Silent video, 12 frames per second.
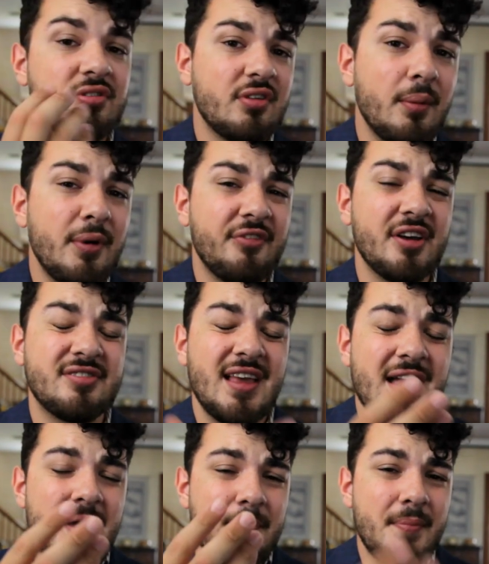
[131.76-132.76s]
Some of us
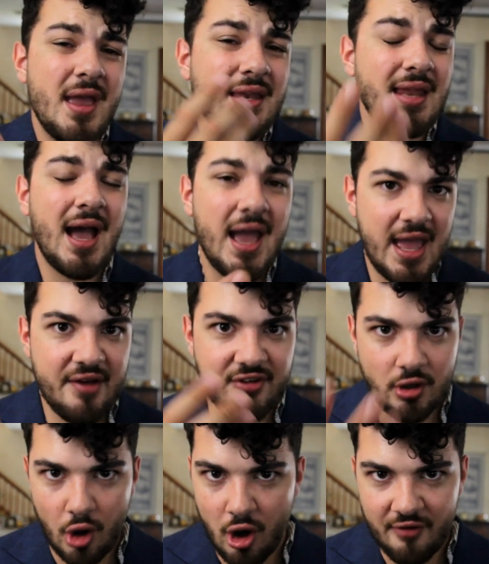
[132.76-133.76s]
may not have
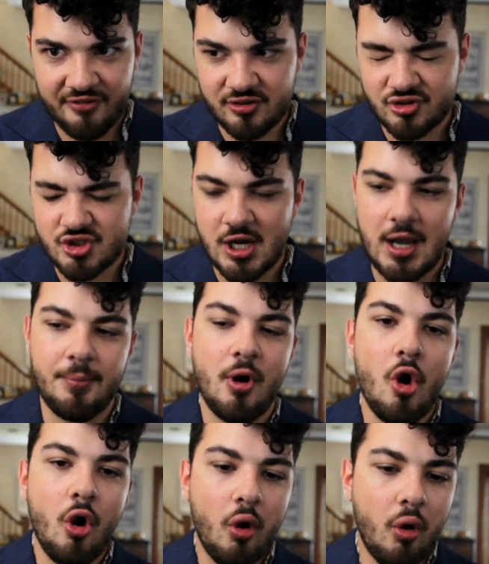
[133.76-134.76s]
an office job
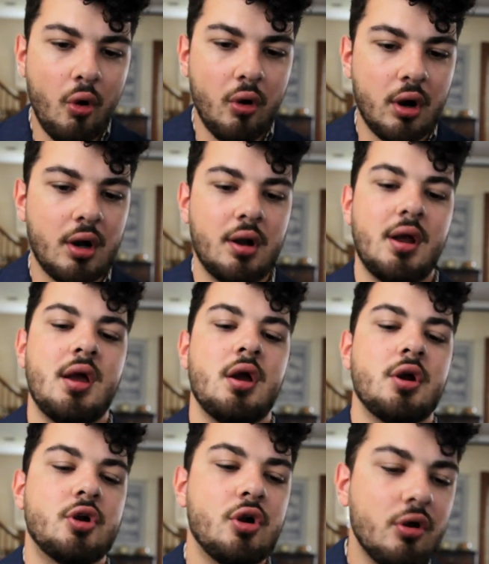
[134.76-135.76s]
or
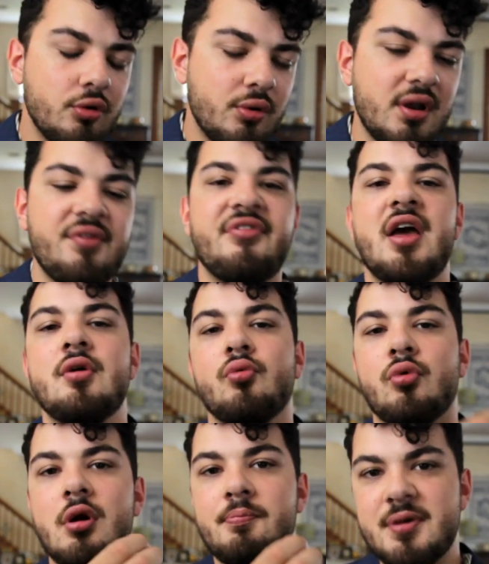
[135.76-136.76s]
go to an event
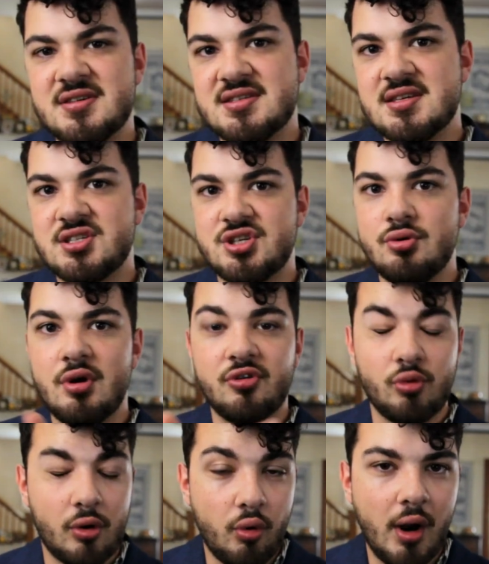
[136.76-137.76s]
where a business suit
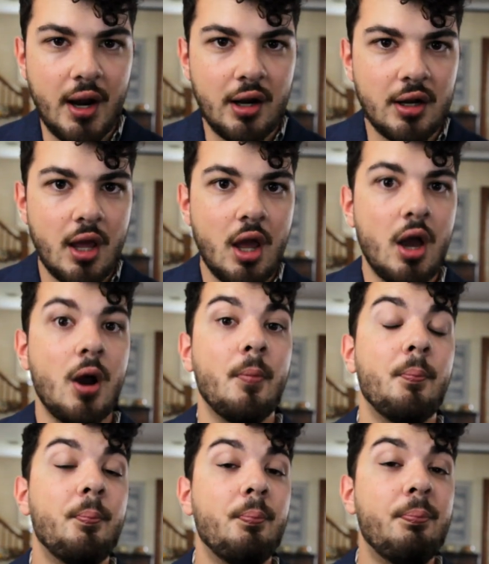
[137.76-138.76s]
is required.
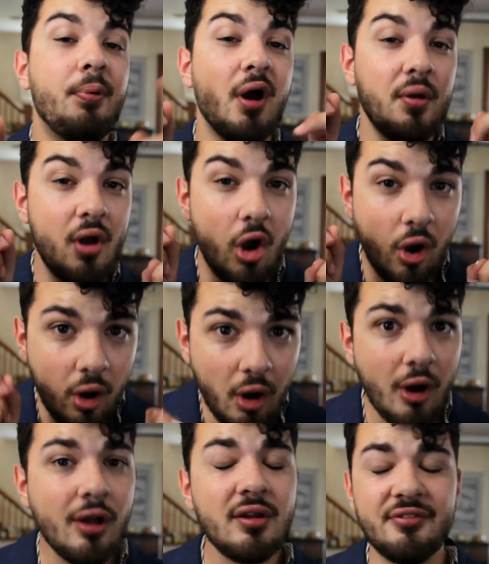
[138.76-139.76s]
But
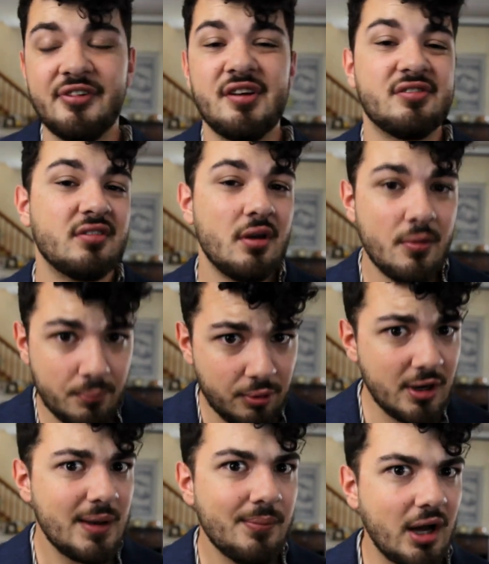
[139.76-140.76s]
all of us
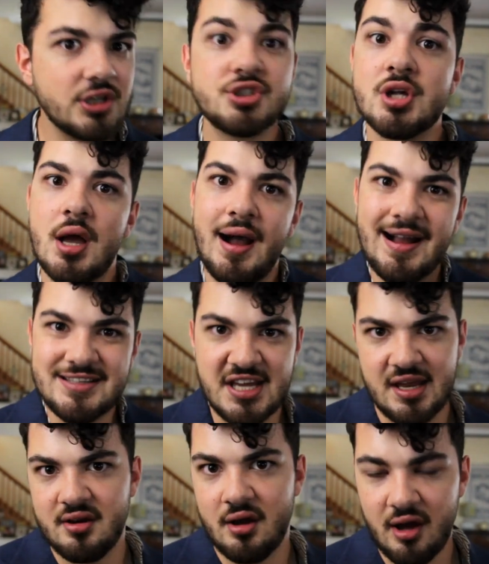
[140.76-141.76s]
pretty much
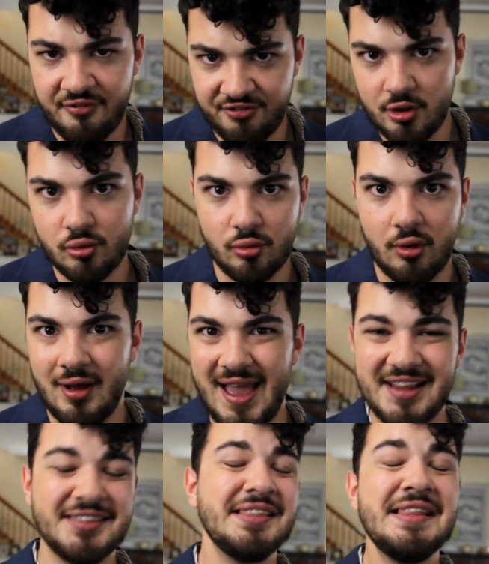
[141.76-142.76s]
attend a funeral
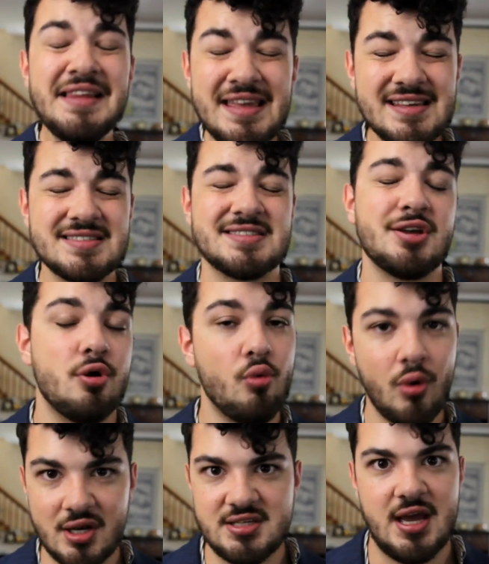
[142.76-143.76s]
at least
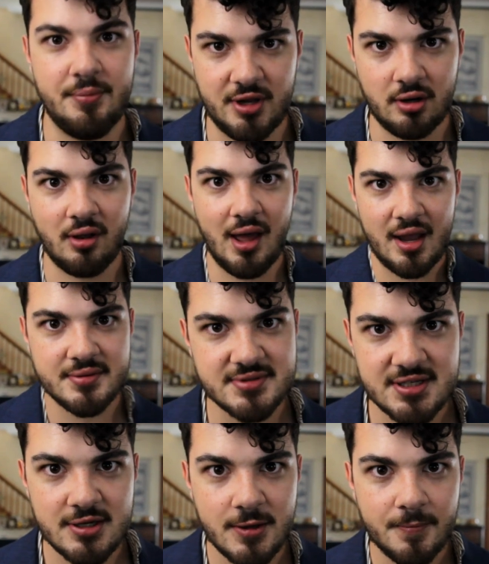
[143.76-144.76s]
one time in our
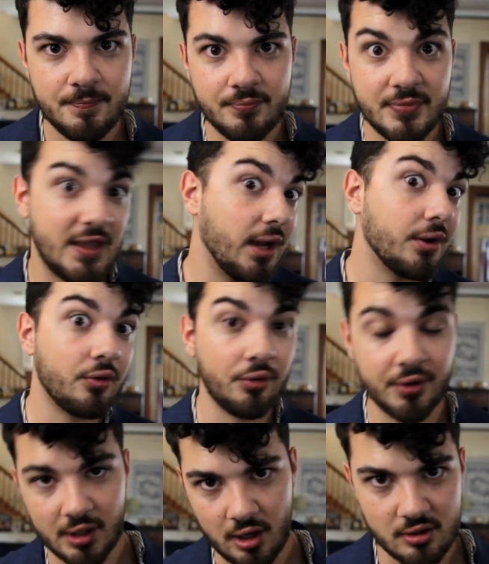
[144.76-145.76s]
lives, not
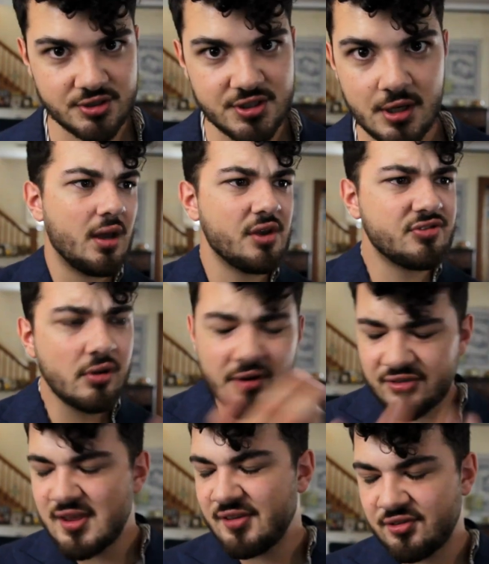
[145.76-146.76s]
including ours. A suit
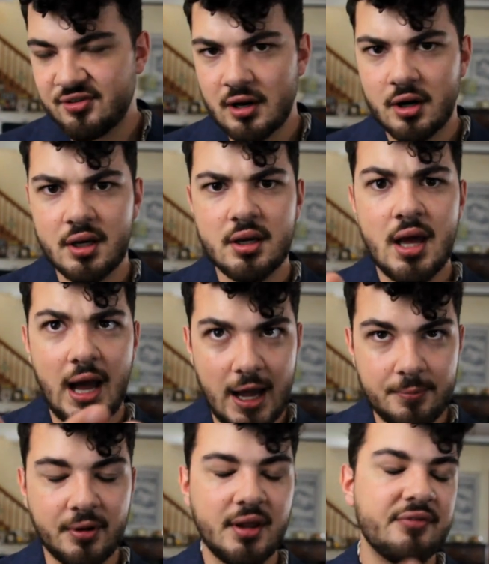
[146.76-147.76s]
is necessary,
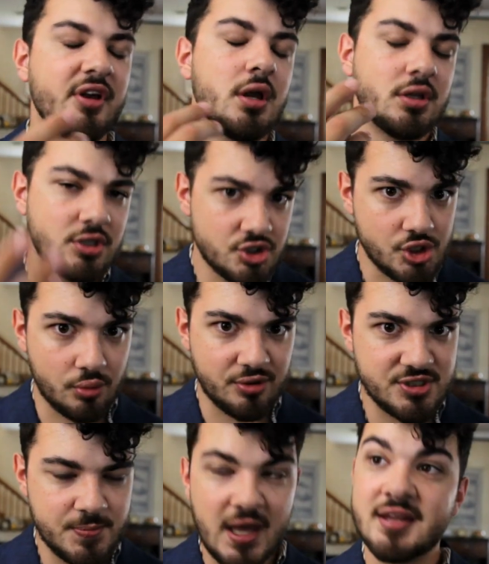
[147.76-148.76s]
I believe, to show
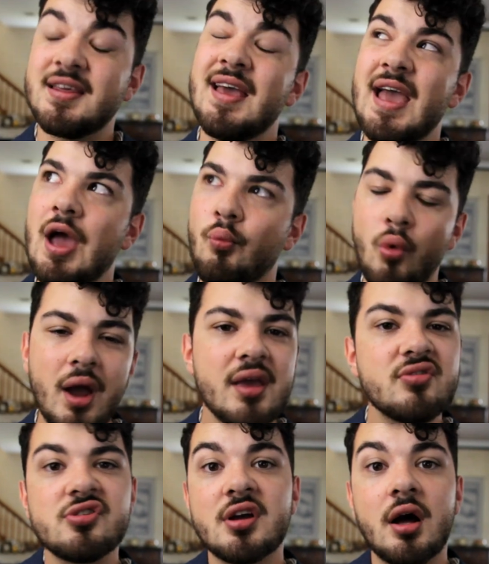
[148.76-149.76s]
respect. And what
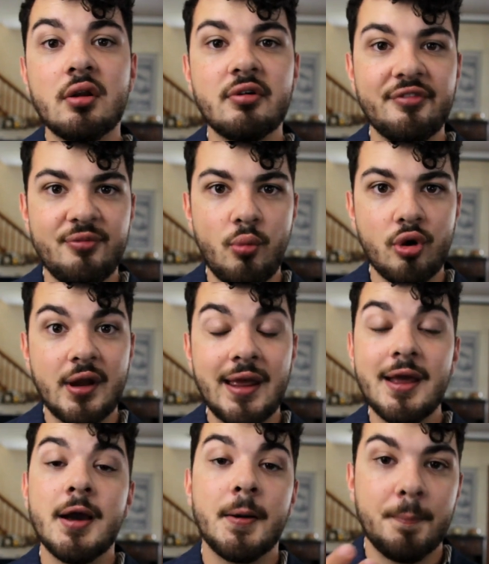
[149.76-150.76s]
is the color of
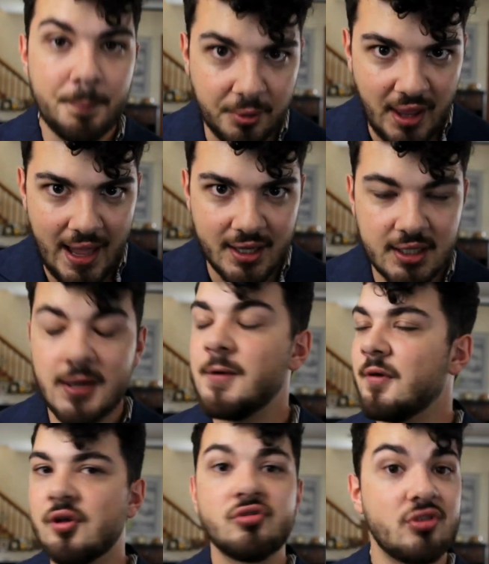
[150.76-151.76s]
mourning? Black.
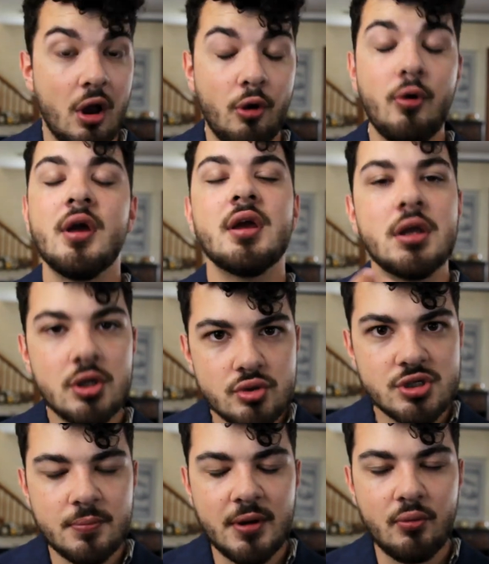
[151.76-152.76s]
So you
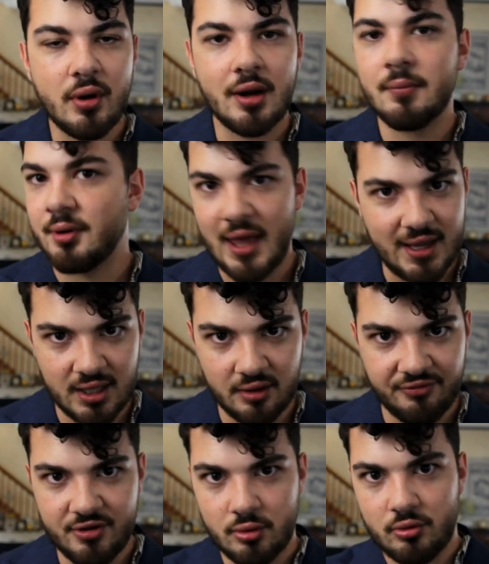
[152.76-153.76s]
should be wearing black at
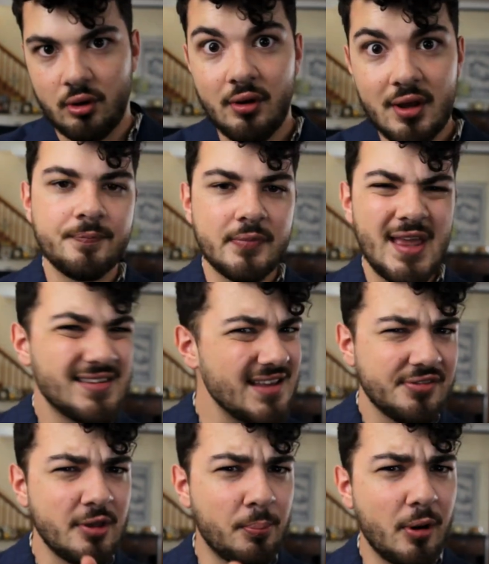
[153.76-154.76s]
a funeral. It's
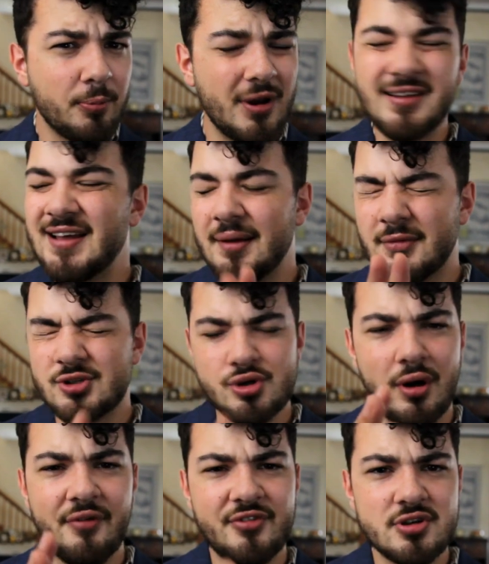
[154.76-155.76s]
not the appropriate time to
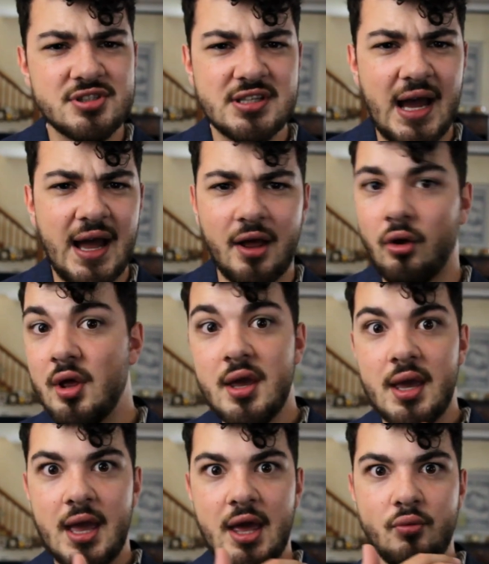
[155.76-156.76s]
show off your style
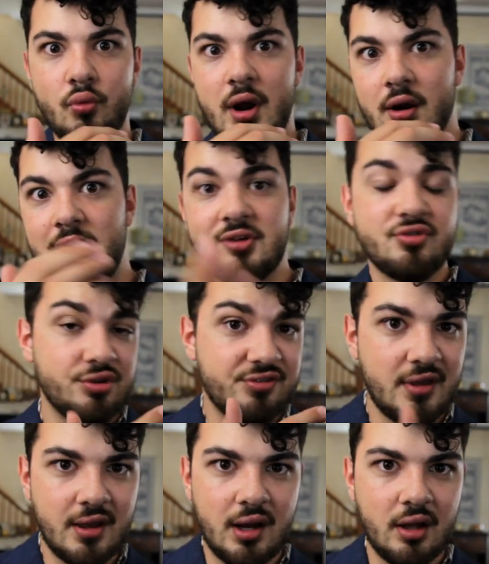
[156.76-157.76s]
and wear
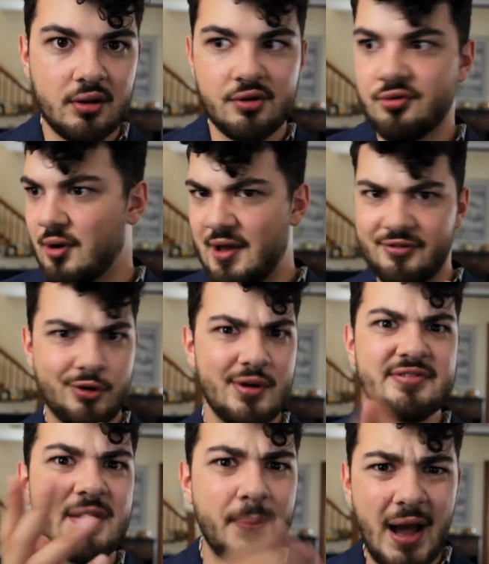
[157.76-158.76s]
interesting colors or have
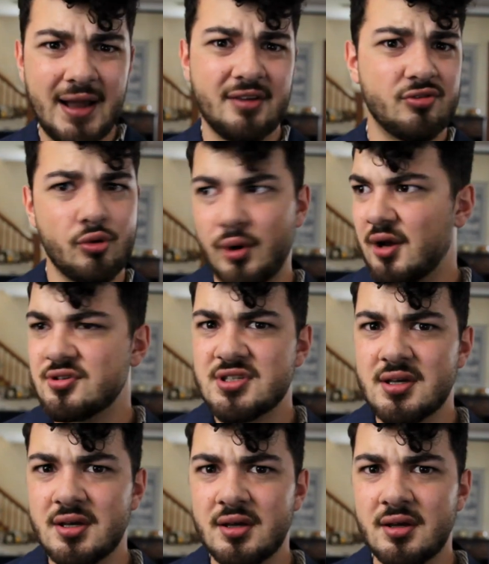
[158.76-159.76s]
crazy pocket squares.